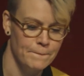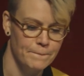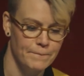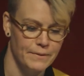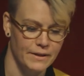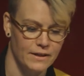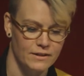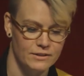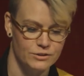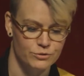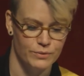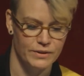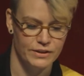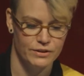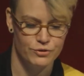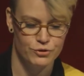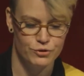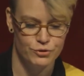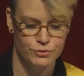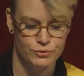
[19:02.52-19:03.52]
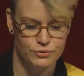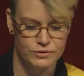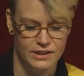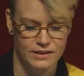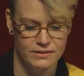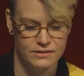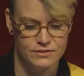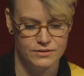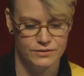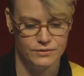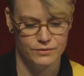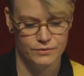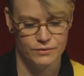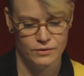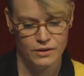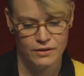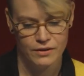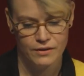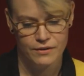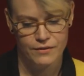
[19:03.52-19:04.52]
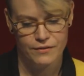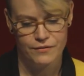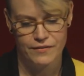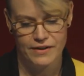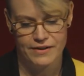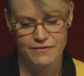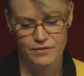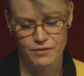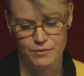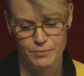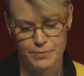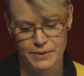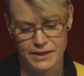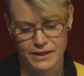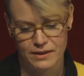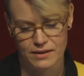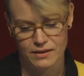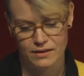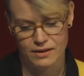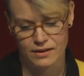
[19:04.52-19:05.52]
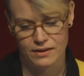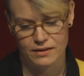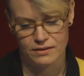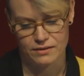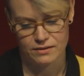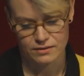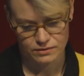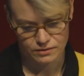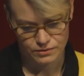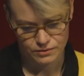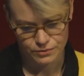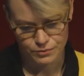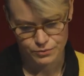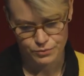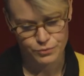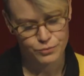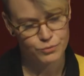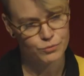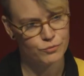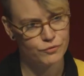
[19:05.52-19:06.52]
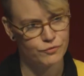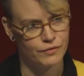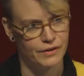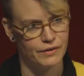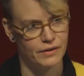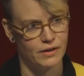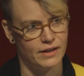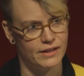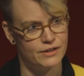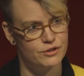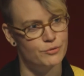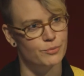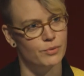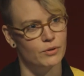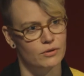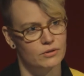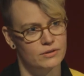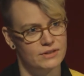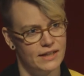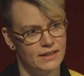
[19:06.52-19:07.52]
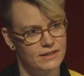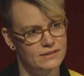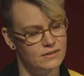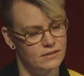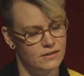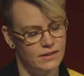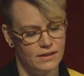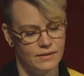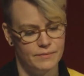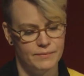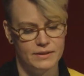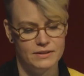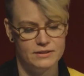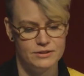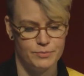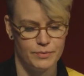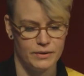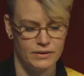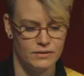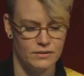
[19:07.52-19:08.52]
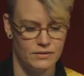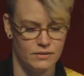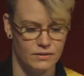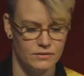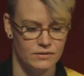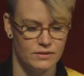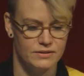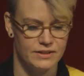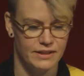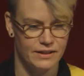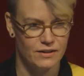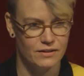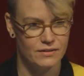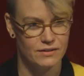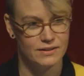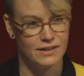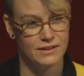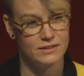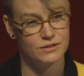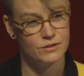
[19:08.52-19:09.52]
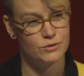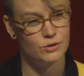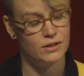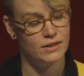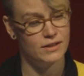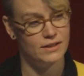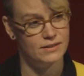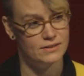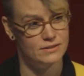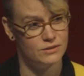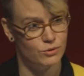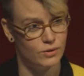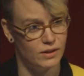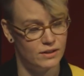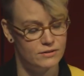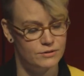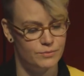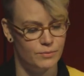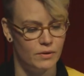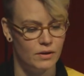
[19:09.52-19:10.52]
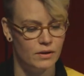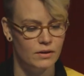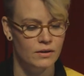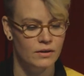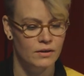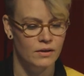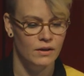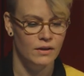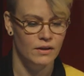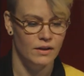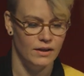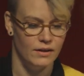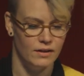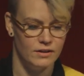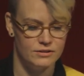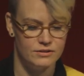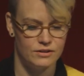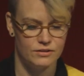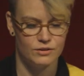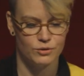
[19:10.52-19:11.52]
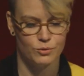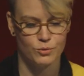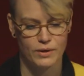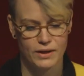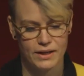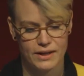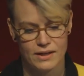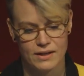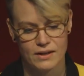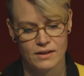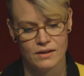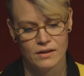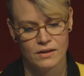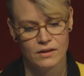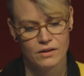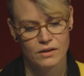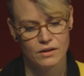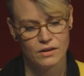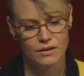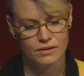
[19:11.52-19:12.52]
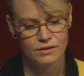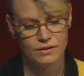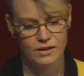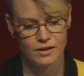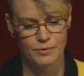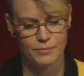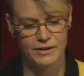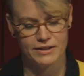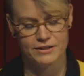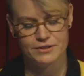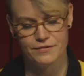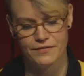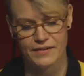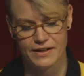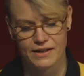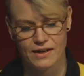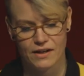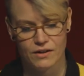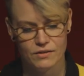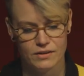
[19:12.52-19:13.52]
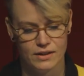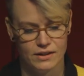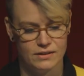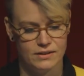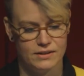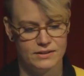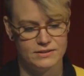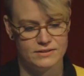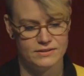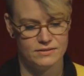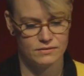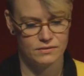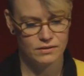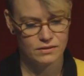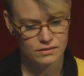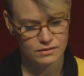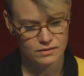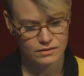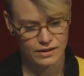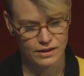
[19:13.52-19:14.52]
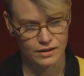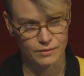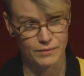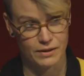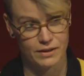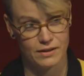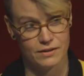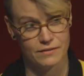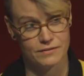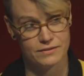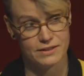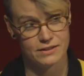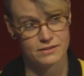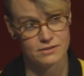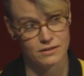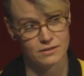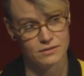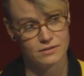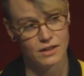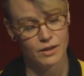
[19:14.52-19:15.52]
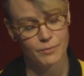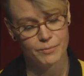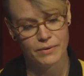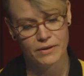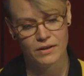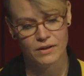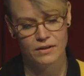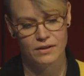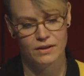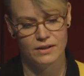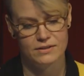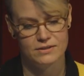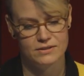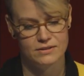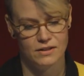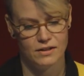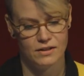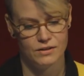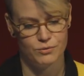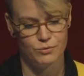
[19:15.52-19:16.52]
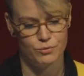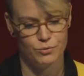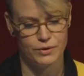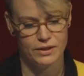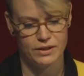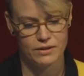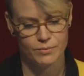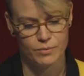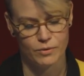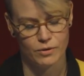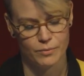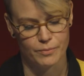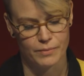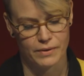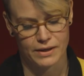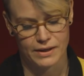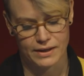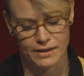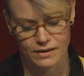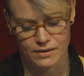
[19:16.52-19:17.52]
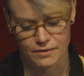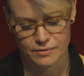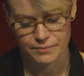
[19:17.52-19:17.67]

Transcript: because we do tend to favor big and very legible text and elements, but on the ticker, the text is quite small. And also the way other elements fade out and this element kind of sits on top, it's not readable by